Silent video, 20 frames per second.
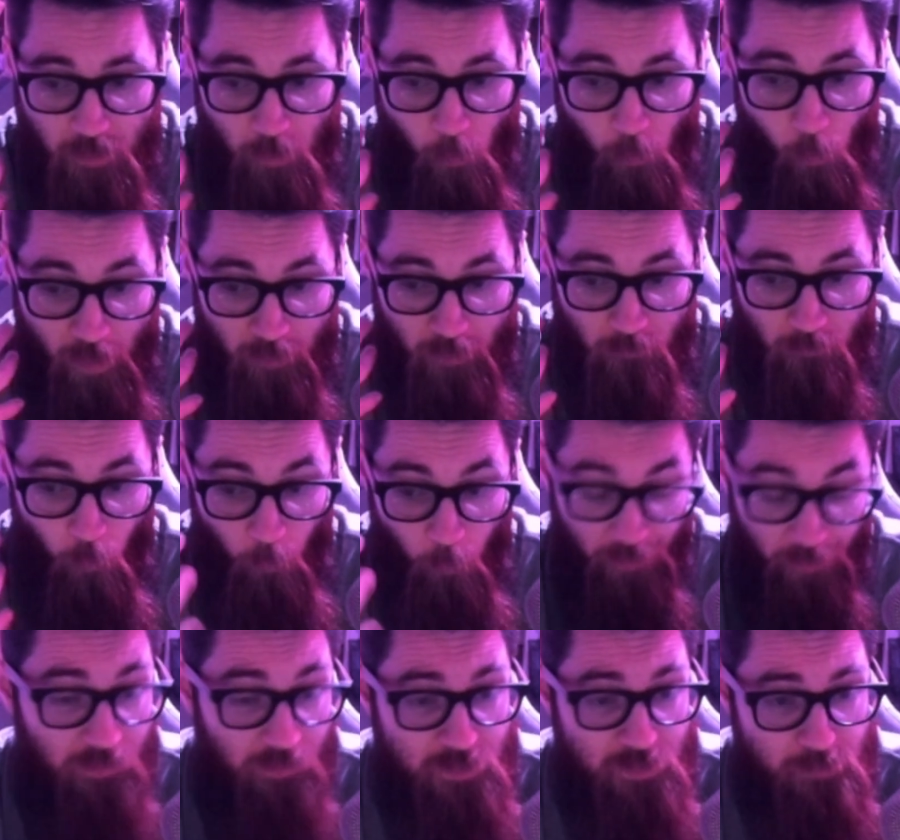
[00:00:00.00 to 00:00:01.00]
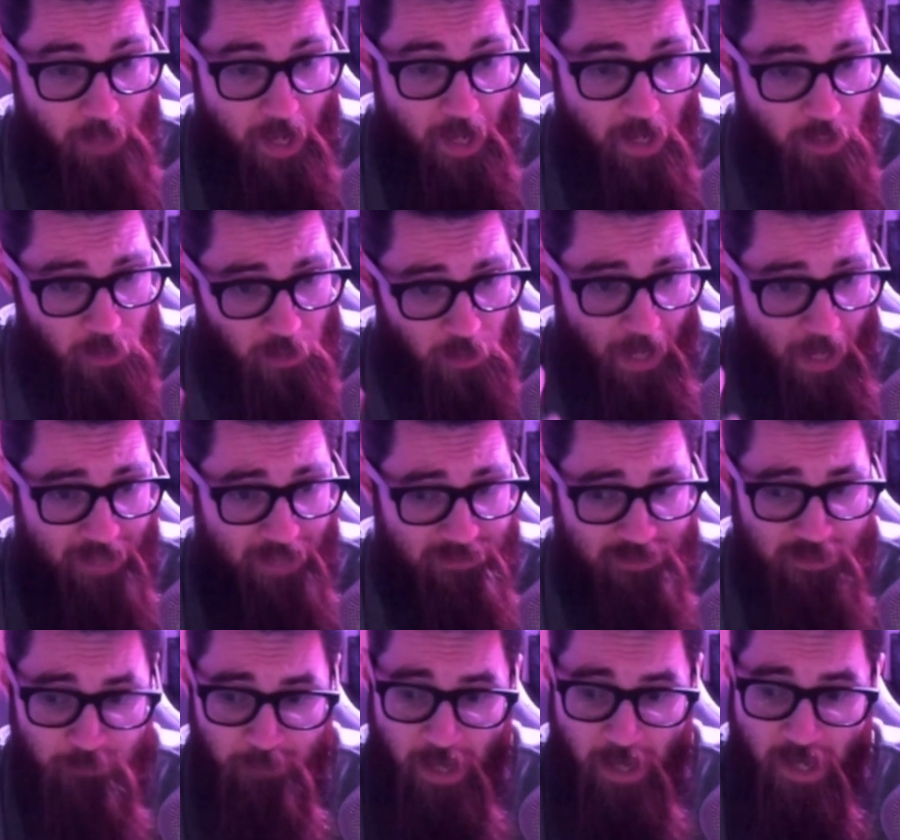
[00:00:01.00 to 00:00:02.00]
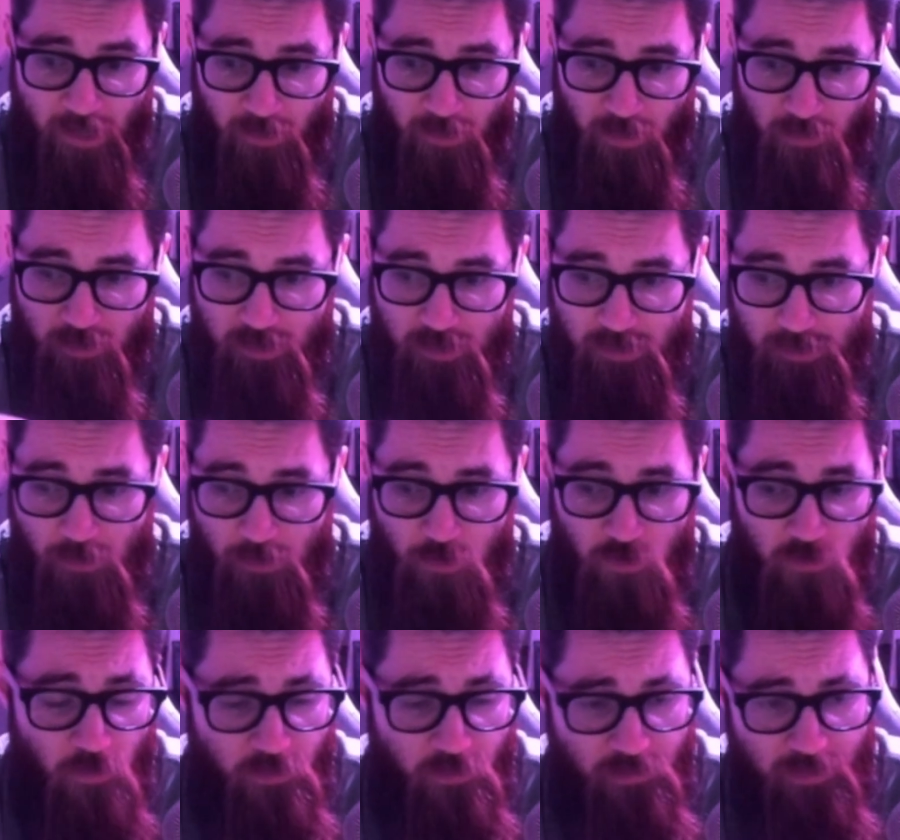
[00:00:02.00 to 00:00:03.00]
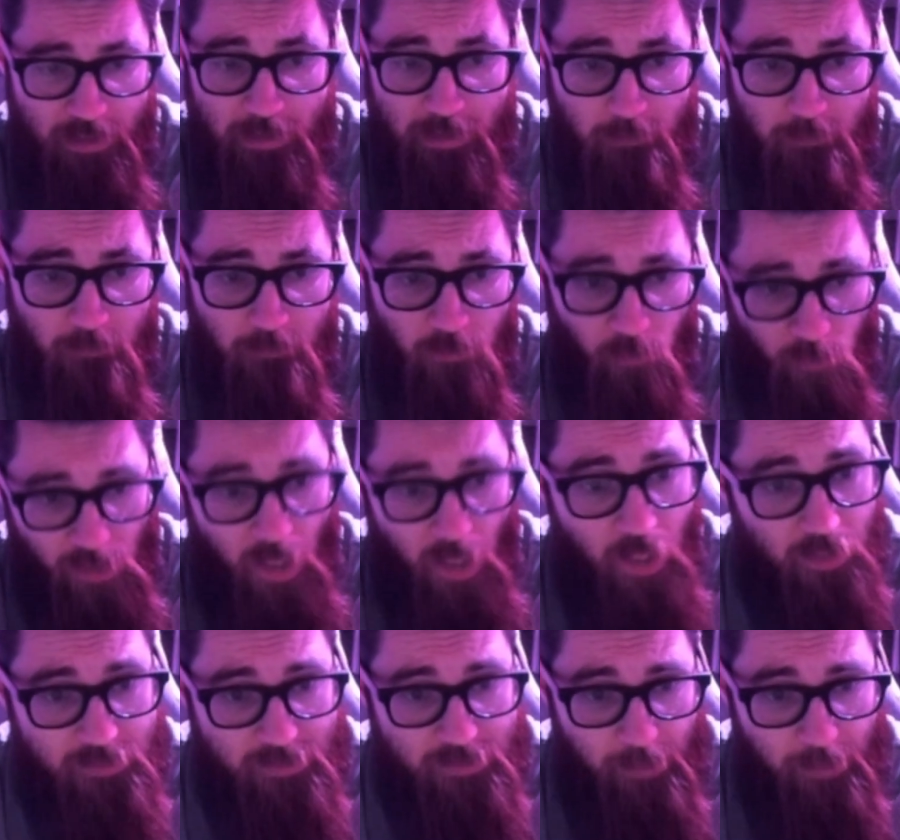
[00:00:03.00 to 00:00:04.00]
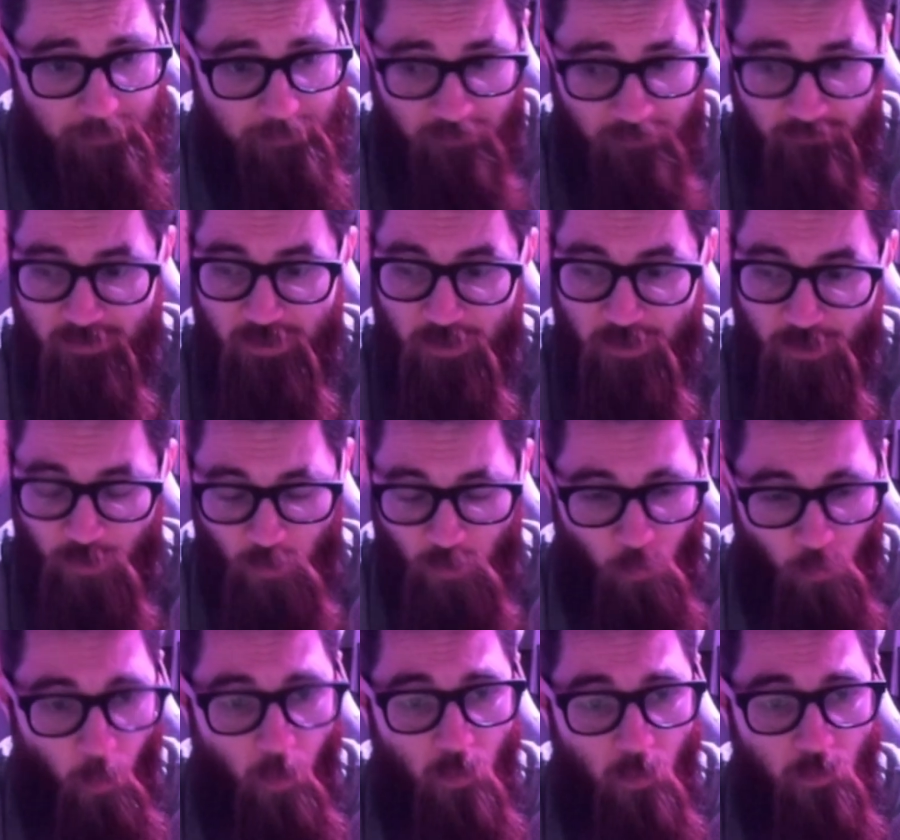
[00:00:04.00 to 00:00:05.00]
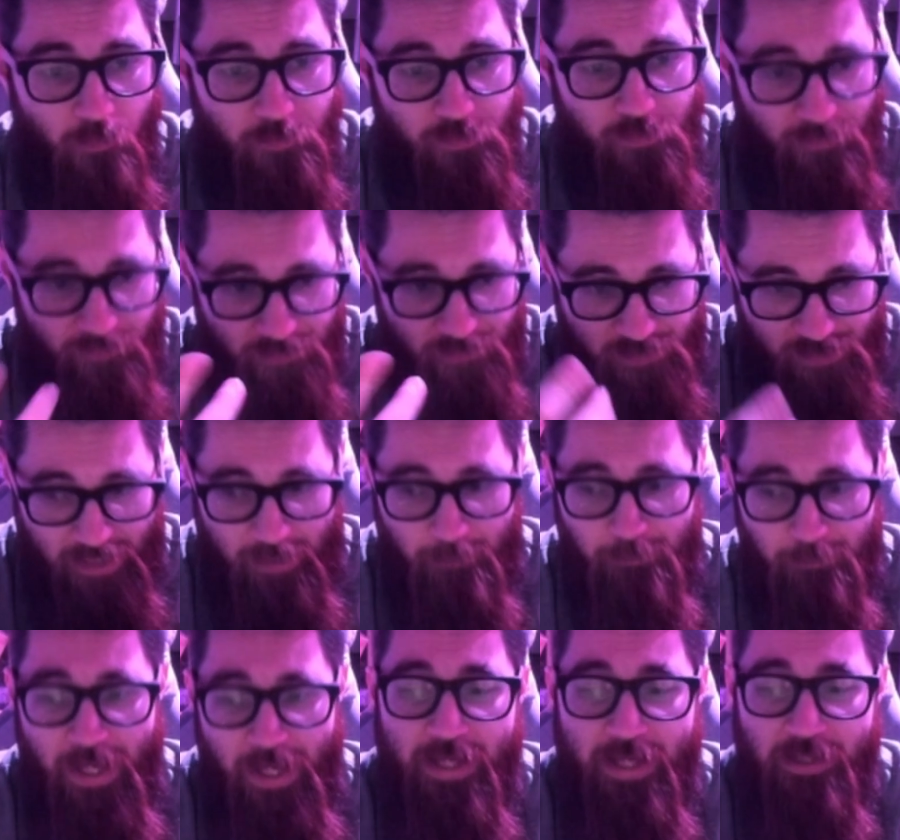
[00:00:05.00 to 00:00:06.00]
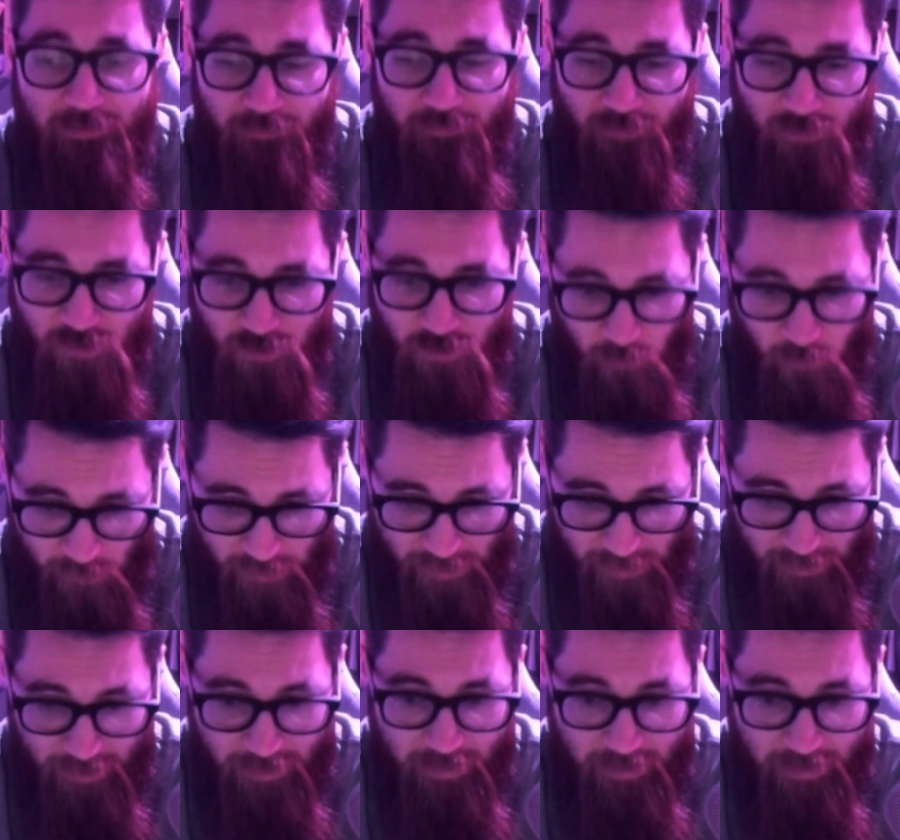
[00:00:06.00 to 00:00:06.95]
What will inspire or has inspired the central theme or concept of your world in this campaign, in this story?